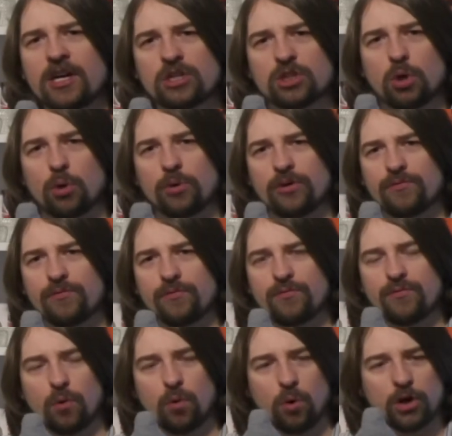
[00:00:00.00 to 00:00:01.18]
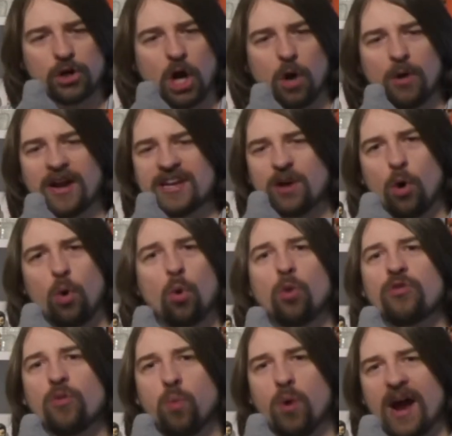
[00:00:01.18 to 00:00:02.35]
sort of, for going all
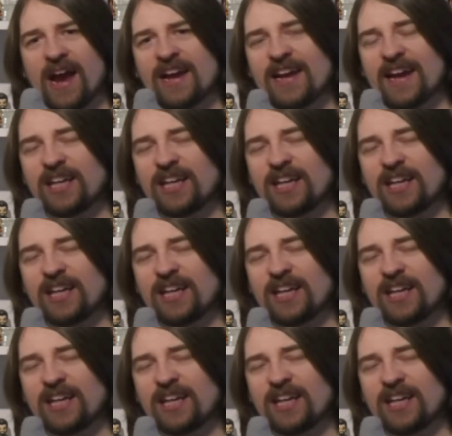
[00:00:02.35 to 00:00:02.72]
the way